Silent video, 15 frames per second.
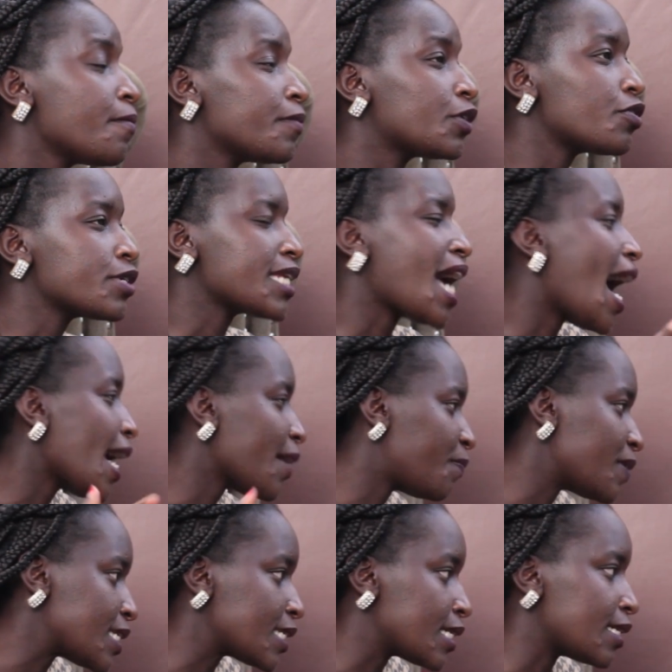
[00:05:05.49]
Because I
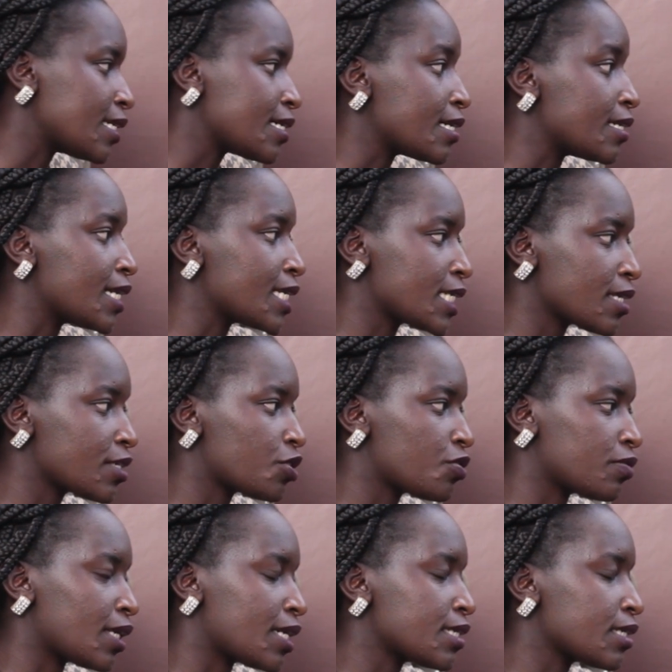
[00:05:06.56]
personally can attest
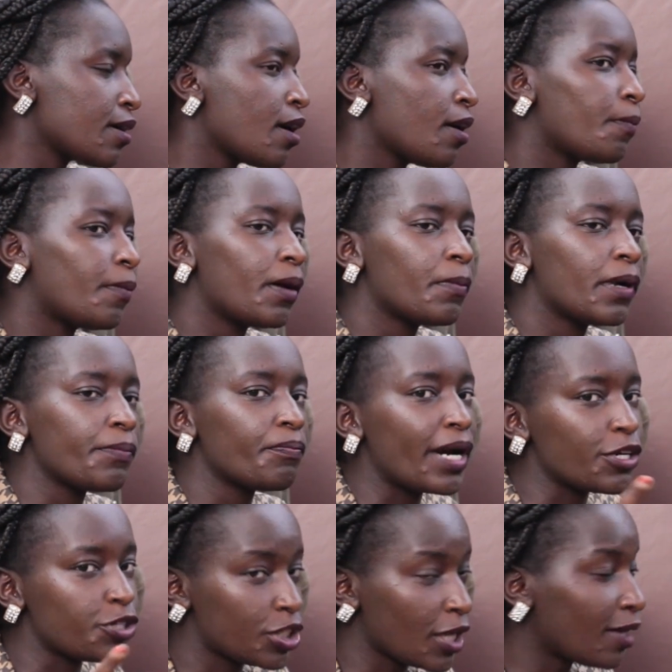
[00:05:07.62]
to that.
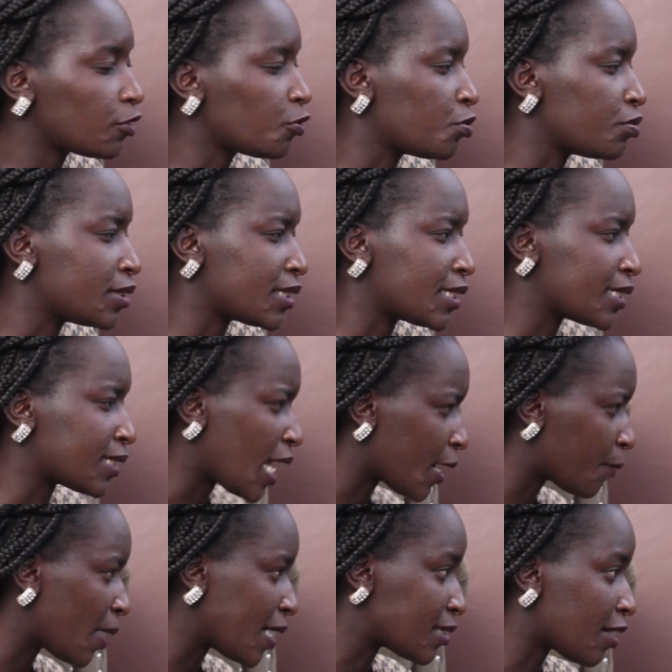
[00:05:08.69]
My childhood
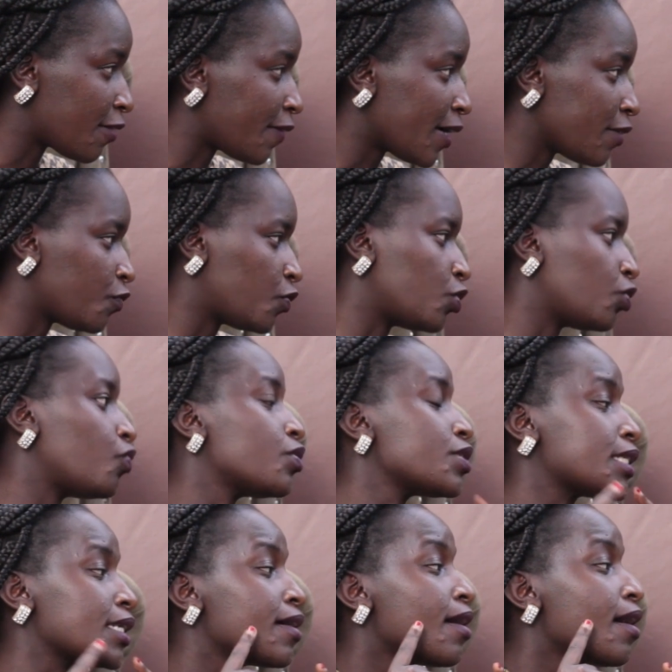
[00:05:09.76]
and my survival
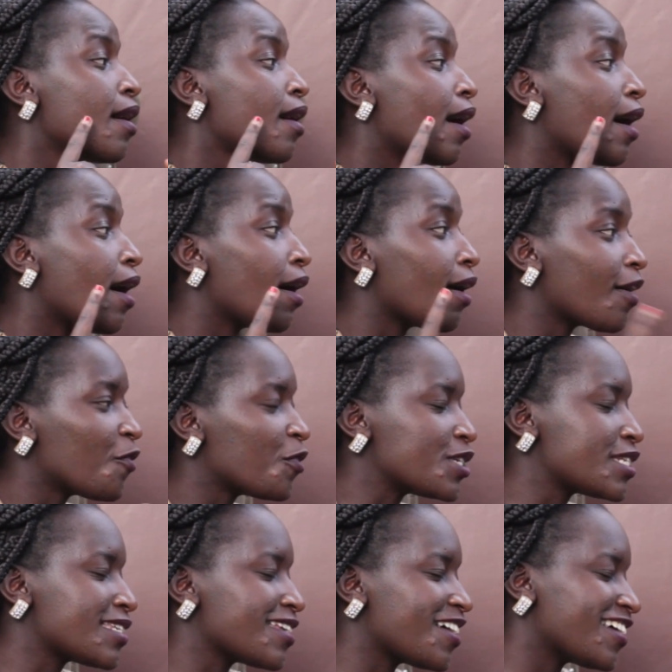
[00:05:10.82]
was
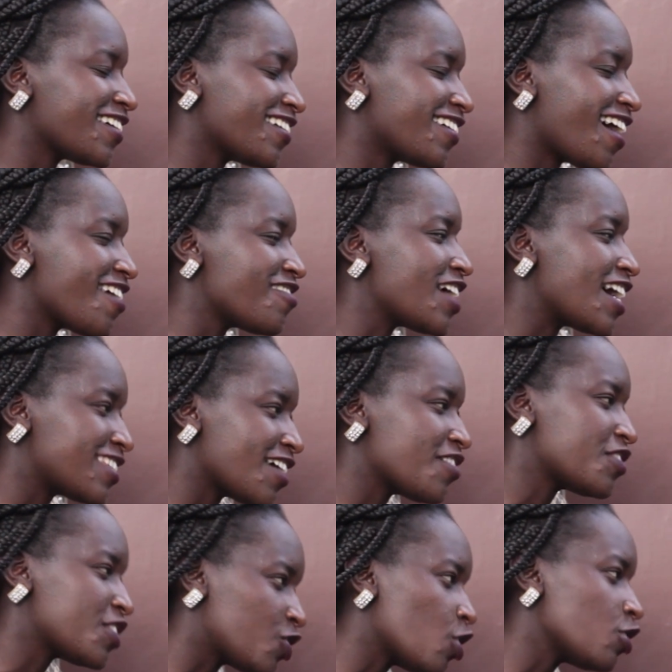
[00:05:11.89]
as a
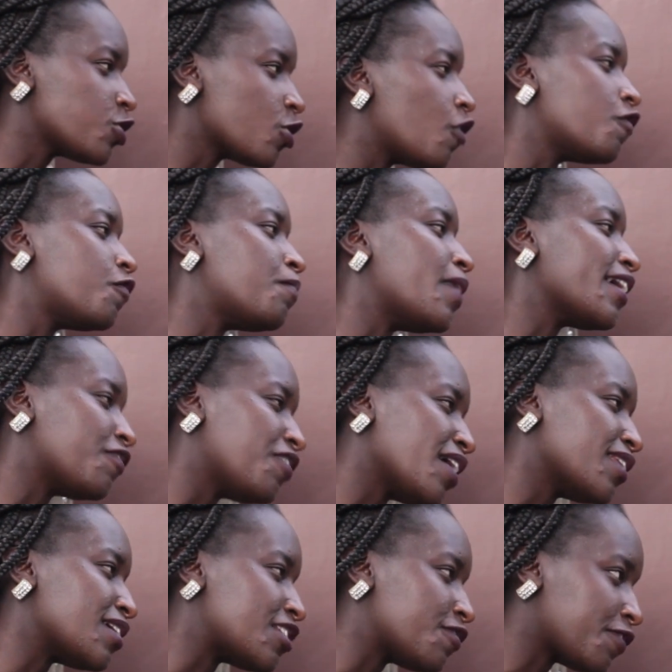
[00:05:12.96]
result of my
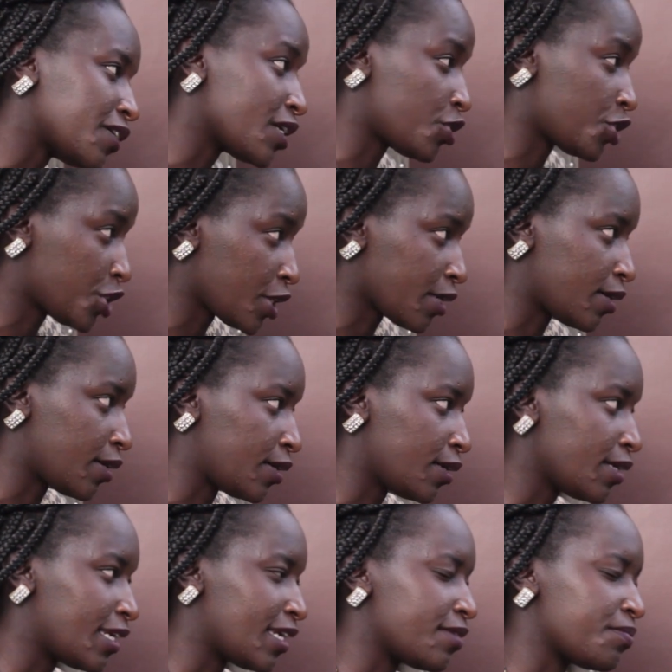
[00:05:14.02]
father's friend checking
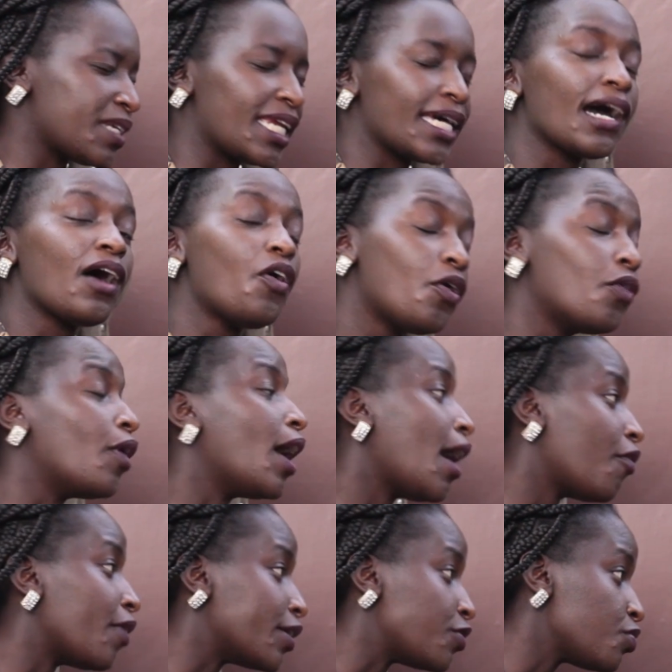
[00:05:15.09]
in and be like, oh,
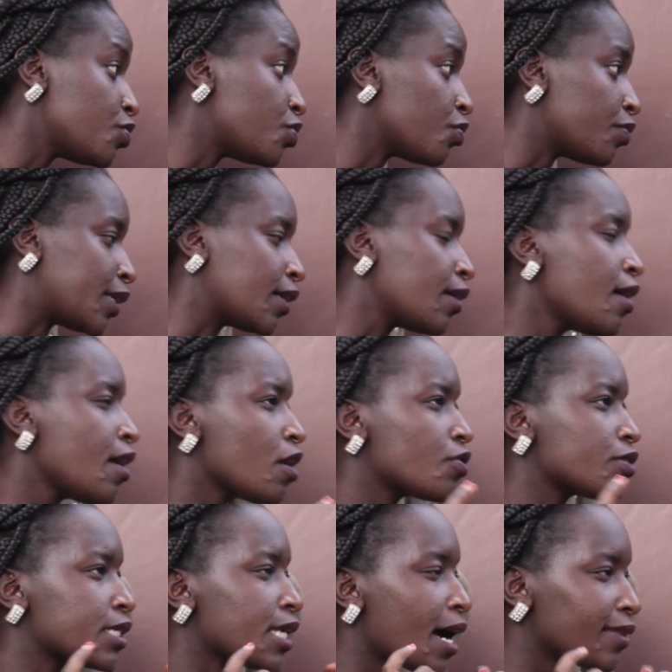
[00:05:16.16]
how are you doing?
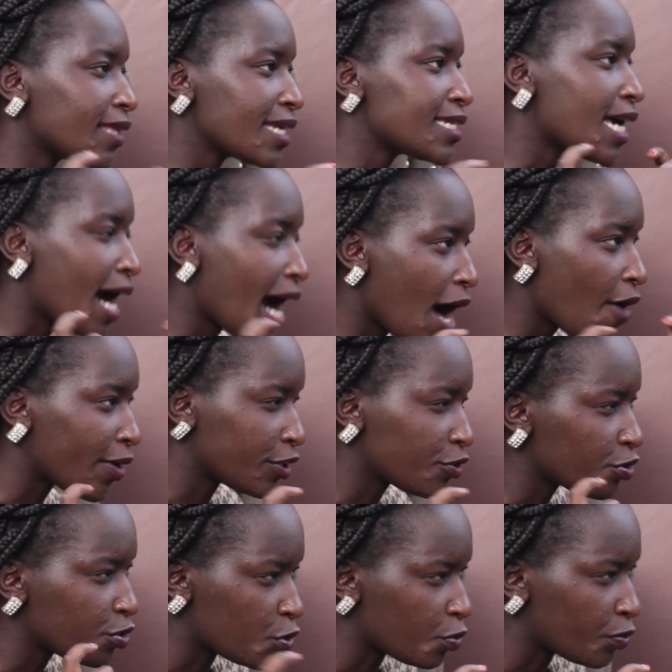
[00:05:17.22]
Because that how are
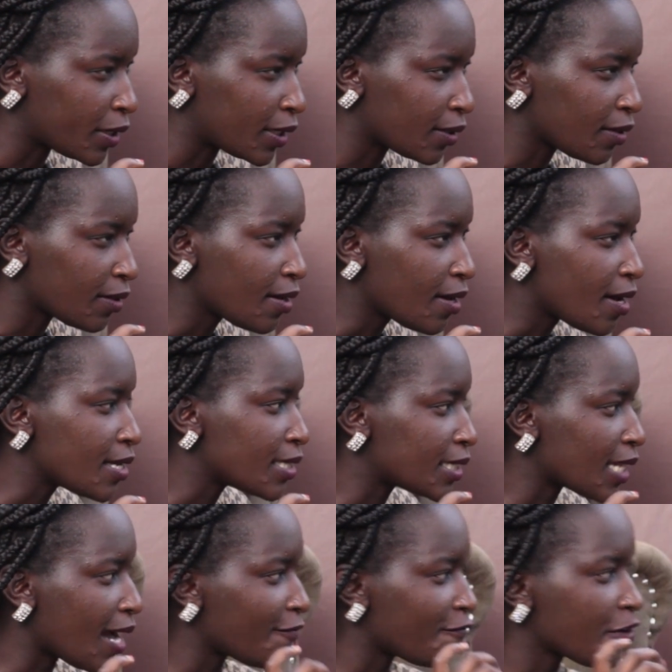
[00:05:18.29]
you doing is
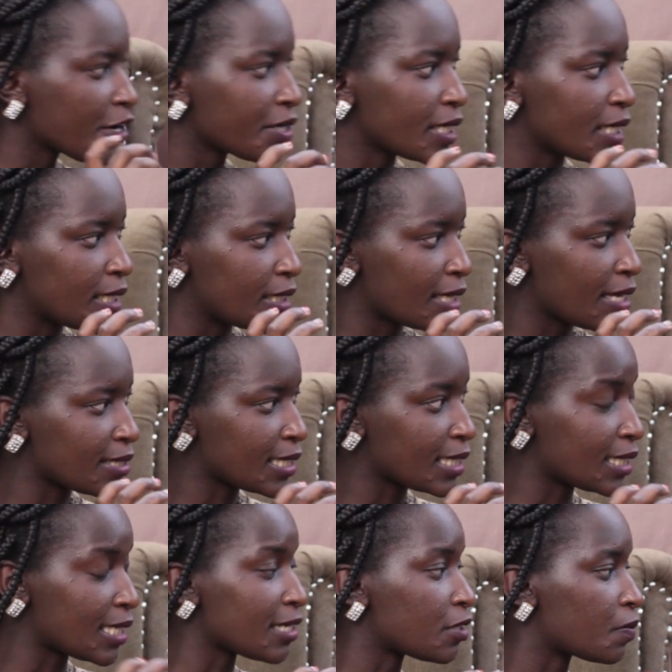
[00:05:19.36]
a very intense
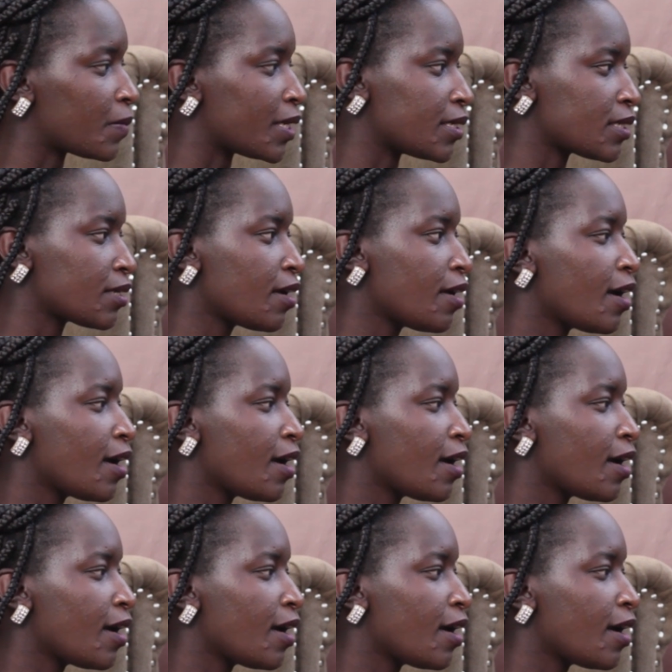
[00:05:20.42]
statement.